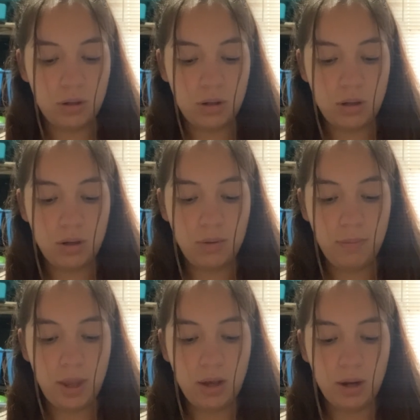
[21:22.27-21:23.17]
make
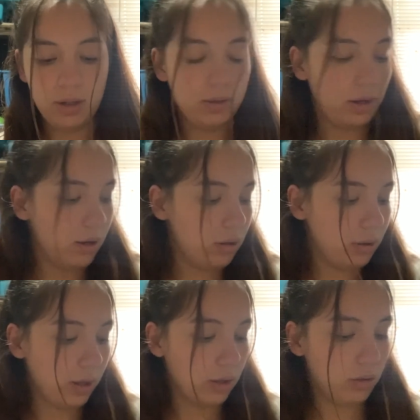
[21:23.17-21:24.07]
Isaiah like a
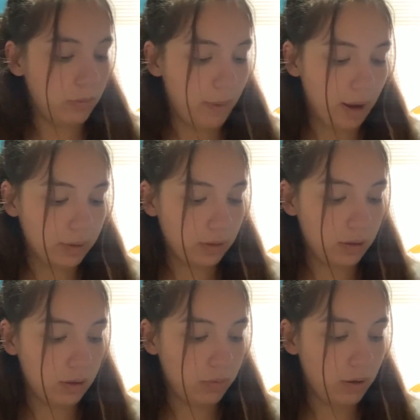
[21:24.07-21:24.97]
little basket or
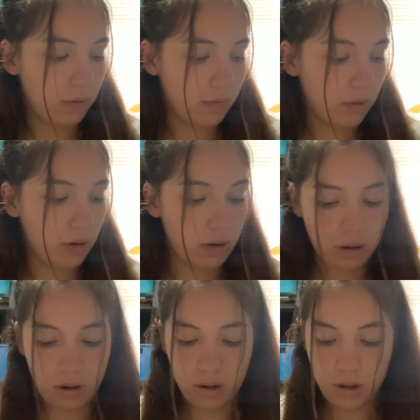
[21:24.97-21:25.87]
whatever
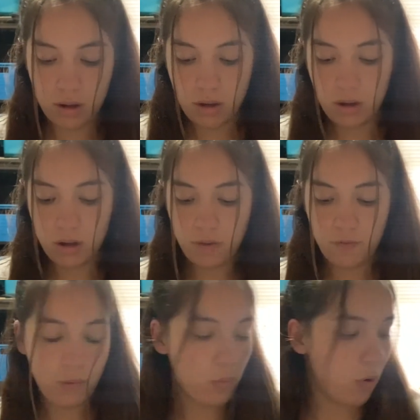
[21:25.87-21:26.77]
from
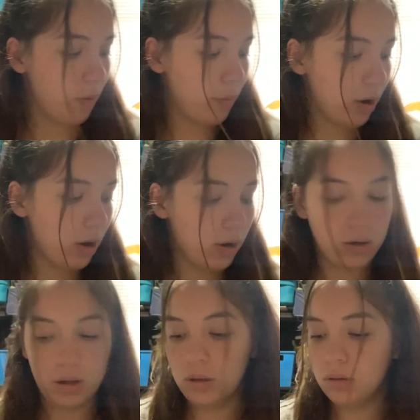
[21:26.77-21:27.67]
Walmart, and
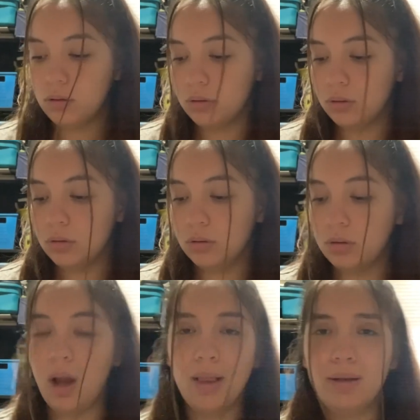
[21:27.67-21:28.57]
I
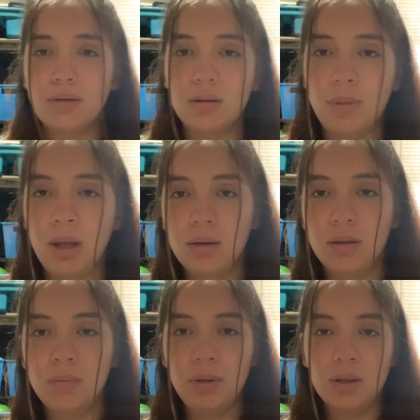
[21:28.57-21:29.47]
like to make them
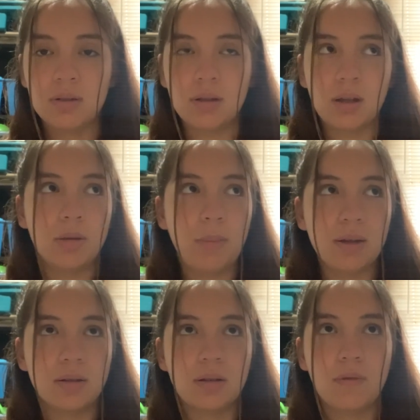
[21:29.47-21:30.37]
because like the baskets, I
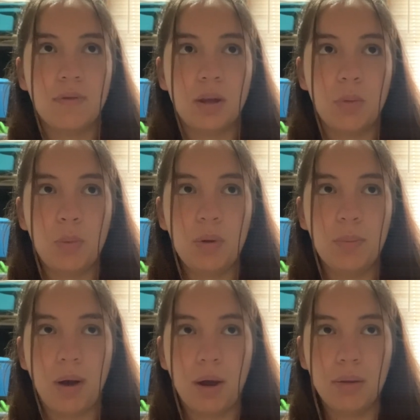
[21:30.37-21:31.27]
feel like when we buy
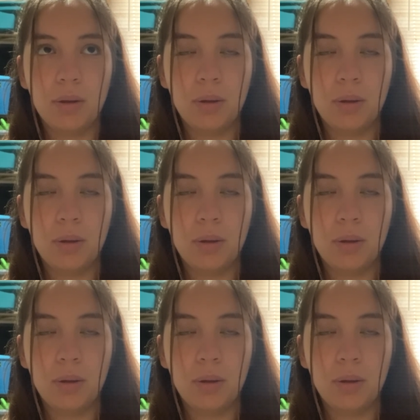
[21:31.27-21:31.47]
them,